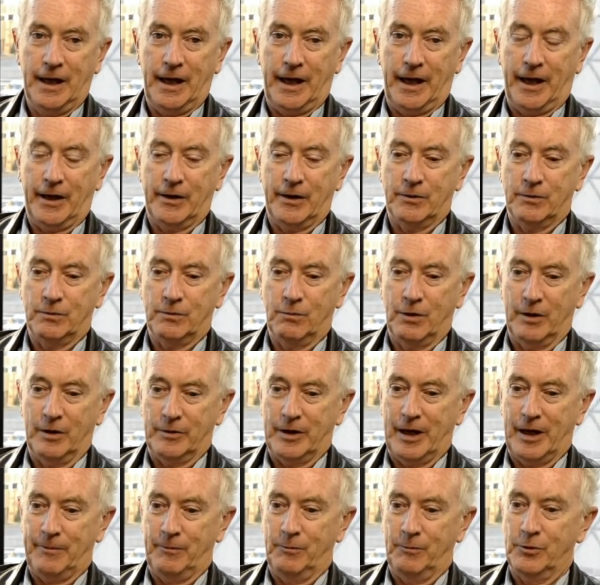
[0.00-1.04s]
And what
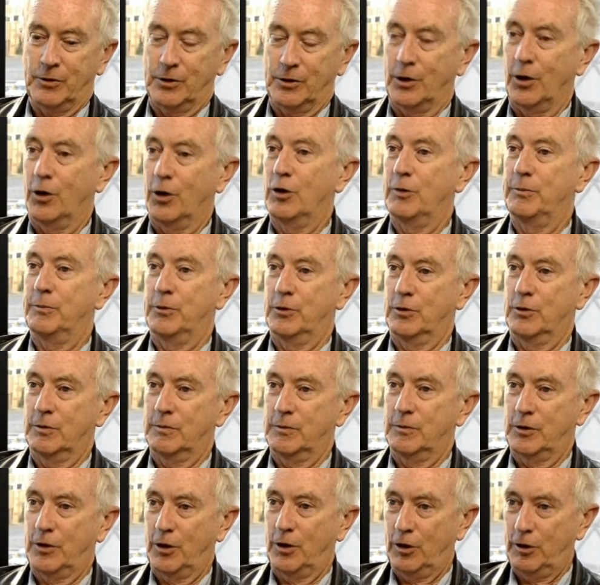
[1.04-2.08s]
happened with the gold
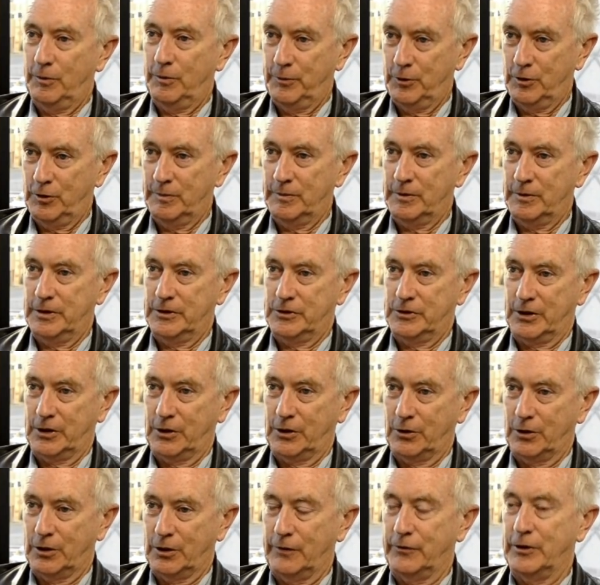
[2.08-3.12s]
boom set
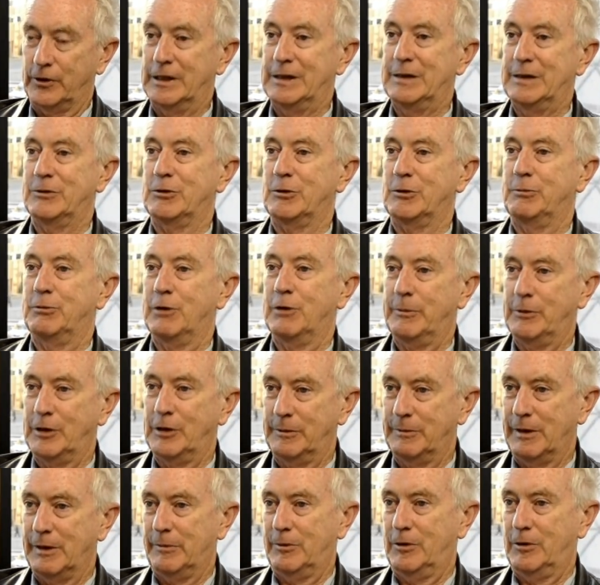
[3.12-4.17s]
it all off. Then there was a property
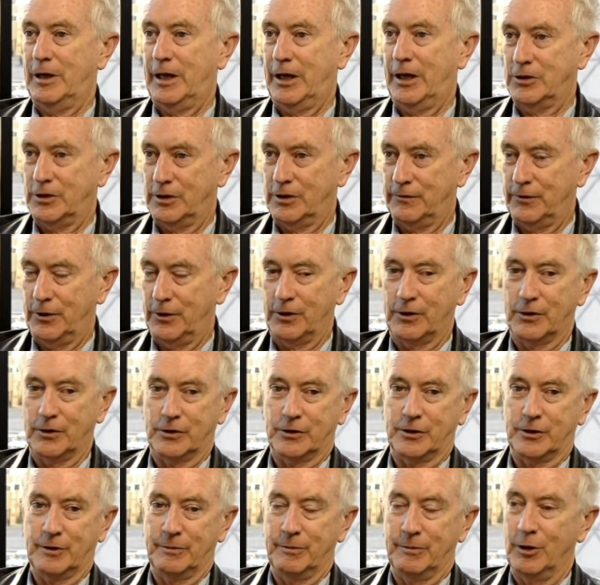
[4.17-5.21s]
bubble largely
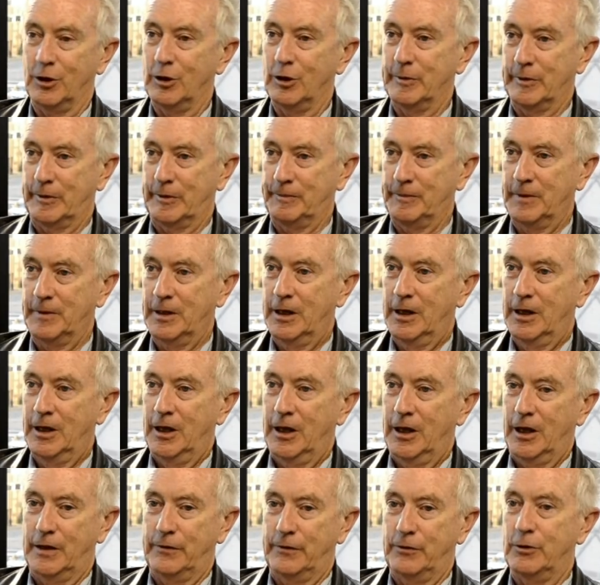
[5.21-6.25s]
focused in Melbourne.
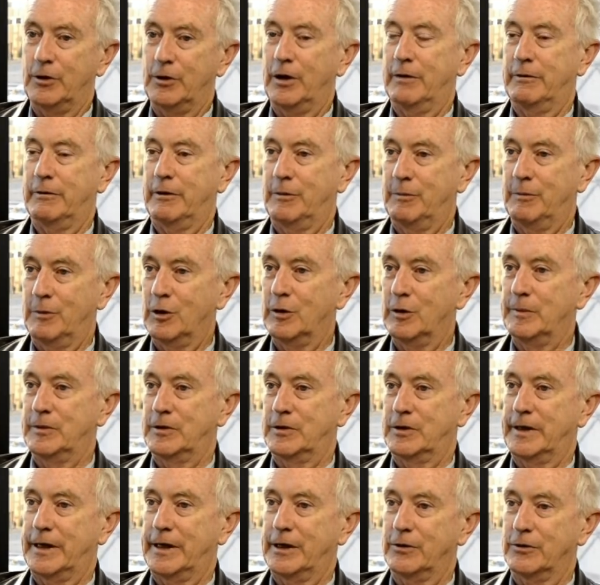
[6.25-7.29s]
And if you go around Melbourne
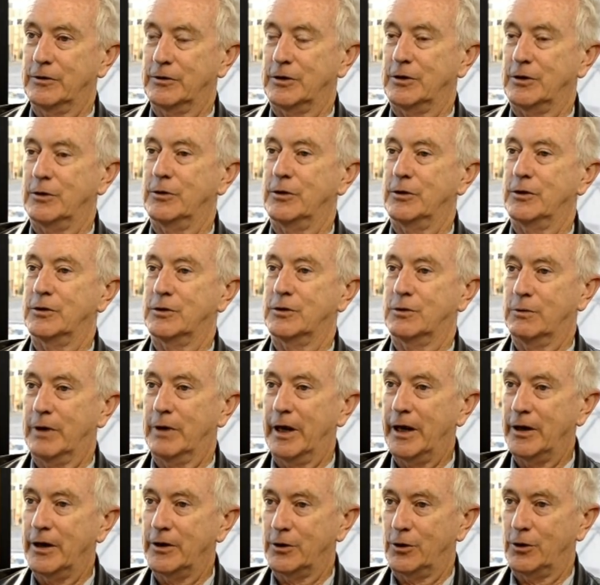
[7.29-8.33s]
today, you'll see all these
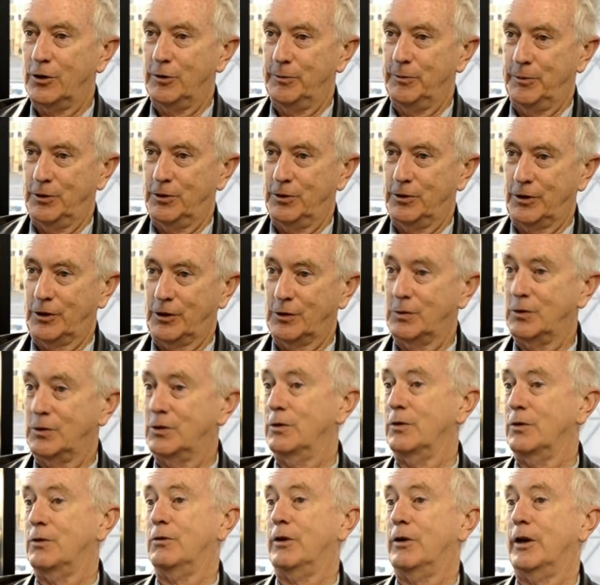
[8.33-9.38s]
grand old buildings, which
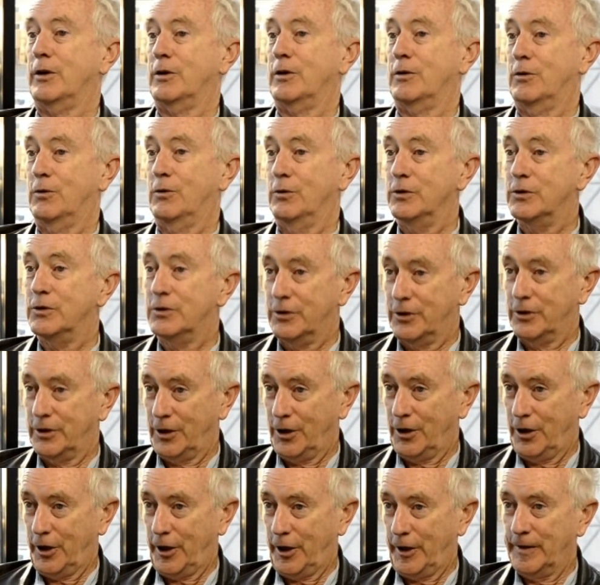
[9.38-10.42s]
look quite good to the
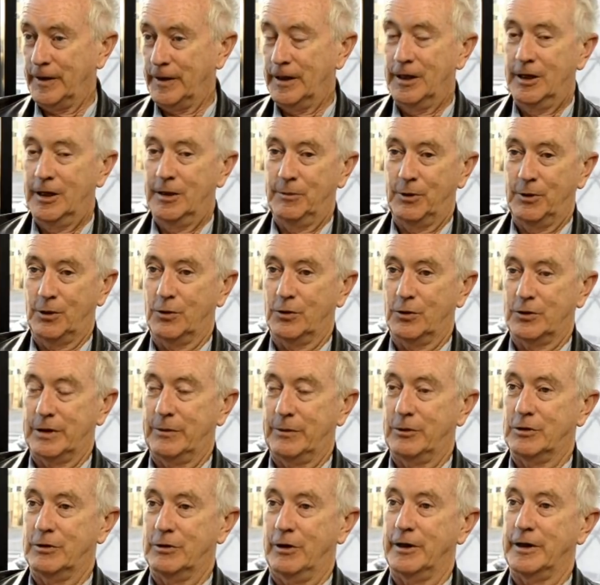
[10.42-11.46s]
eye, because they
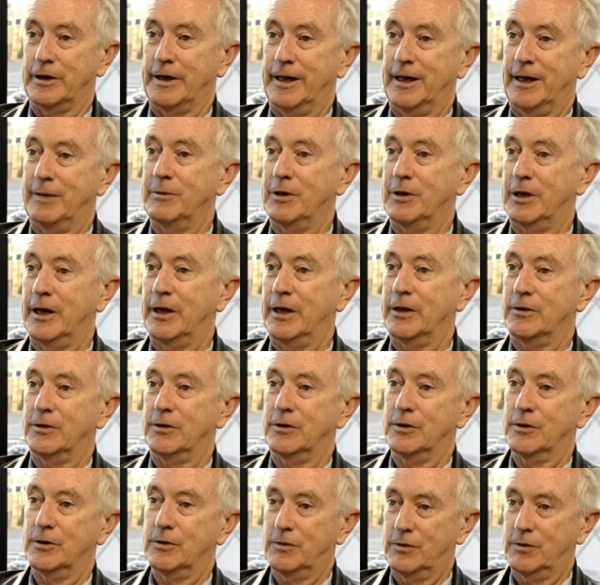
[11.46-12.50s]
were trying to emulate
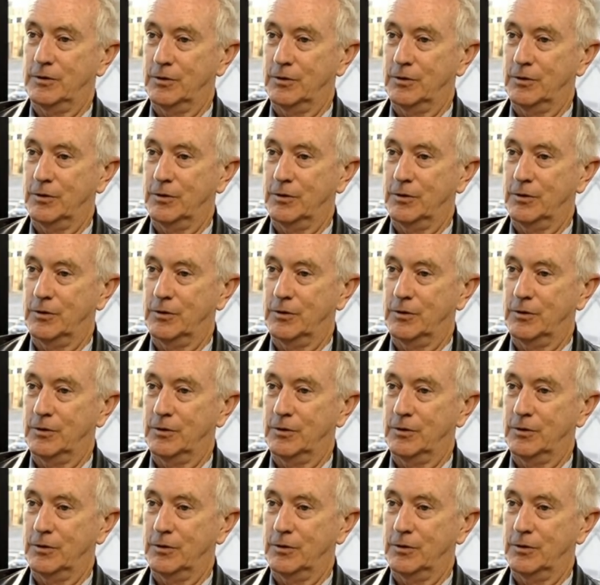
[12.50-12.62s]
the